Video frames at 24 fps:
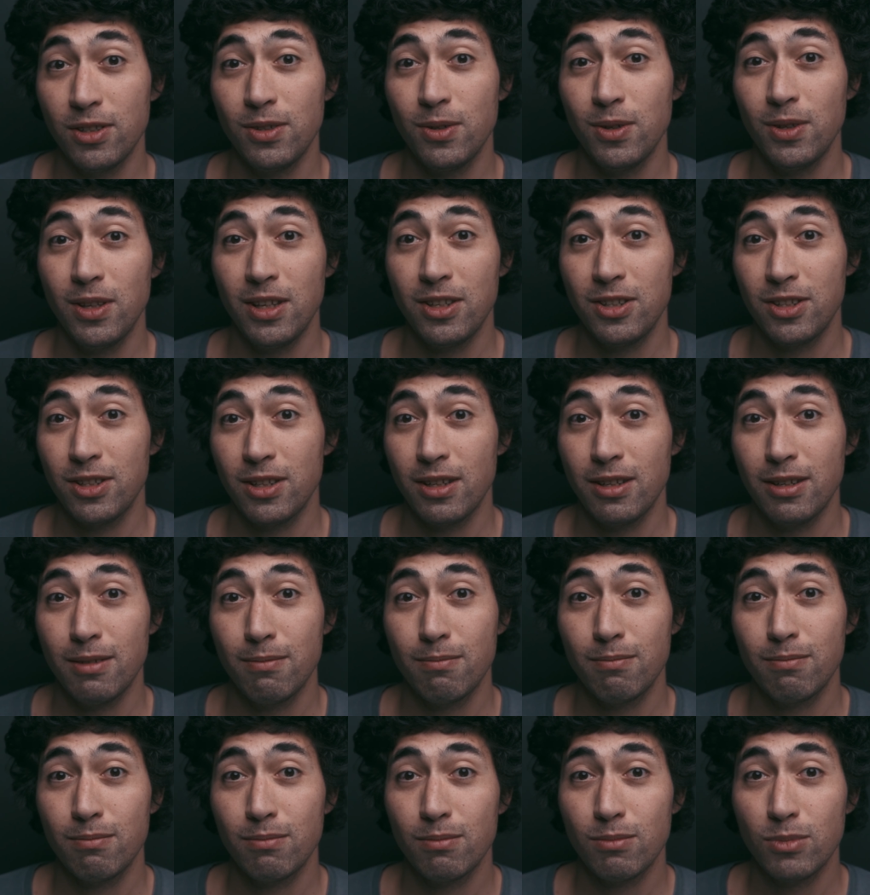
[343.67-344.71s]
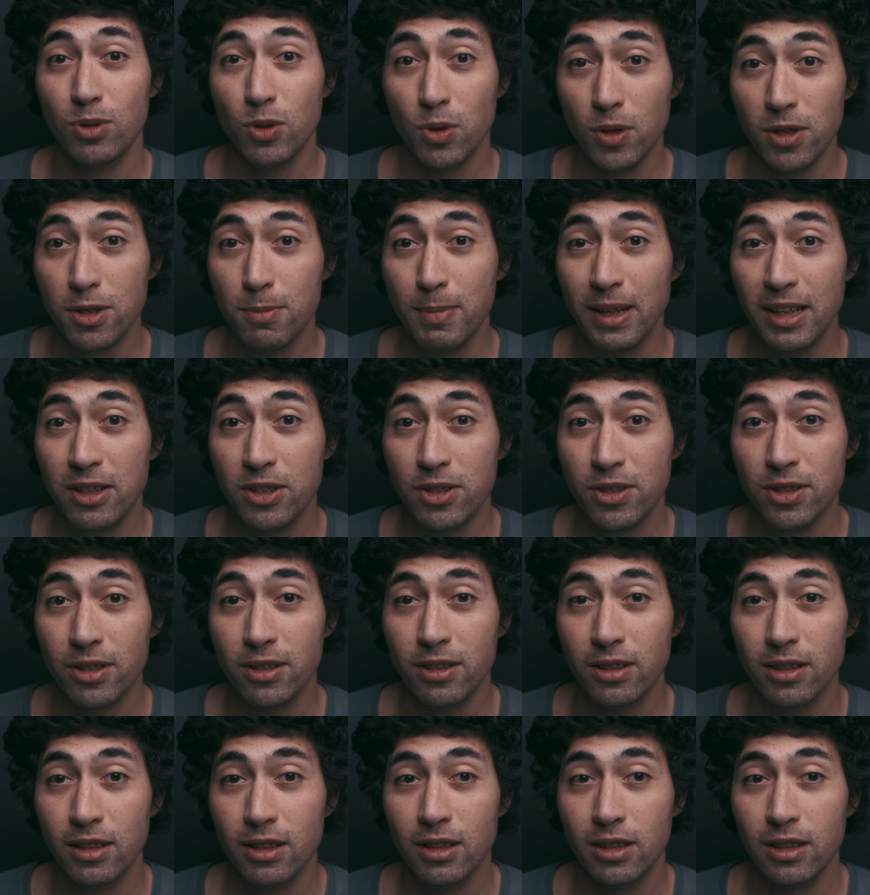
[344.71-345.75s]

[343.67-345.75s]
to do this uh, do this picture.